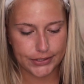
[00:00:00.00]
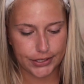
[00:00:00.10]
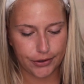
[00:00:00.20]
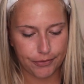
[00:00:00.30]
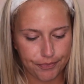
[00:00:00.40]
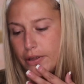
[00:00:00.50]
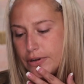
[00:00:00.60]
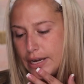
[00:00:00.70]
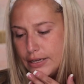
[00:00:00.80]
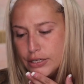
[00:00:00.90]
So,
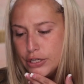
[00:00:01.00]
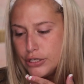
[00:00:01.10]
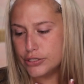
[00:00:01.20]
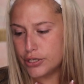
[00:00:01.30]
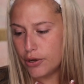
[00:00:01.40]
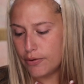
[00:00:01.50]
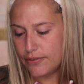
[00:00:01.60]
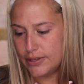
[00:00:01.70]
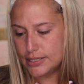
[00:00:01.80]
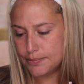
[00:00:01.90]
okay. So
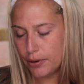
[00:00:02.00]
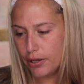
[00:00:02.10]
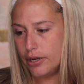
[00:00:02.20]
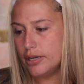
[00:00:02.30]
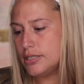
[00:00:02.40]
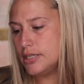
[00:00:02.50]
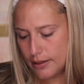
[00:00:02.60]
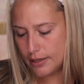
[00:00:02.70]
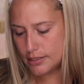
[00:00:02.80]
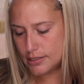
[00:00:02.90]
this product,
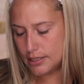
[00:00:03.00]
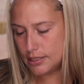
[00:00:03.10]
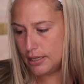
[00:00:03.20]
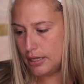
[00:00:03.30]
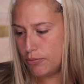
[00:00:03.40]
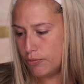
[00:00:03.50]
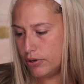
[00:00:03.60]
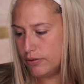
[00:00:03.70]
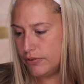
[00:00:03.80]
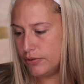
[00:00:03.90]
they sent the
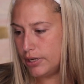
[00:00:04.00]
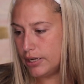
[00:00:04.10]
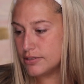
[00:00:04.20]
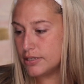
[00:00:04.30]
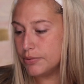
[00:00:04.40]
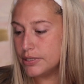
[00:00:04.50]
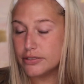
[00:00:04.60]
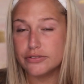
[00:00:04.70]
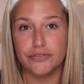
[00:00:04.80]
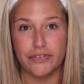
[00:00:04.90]
one fluid ounce. It
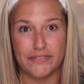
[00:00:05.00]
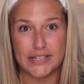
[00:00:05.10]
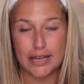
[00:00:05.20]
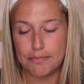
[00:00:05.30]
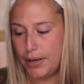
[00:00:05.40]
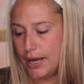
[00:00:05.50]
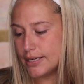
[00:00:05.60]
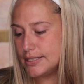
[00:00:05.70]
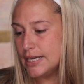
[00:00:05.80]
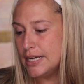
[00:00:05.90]
retails for 58
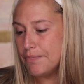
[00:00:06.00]
bucks.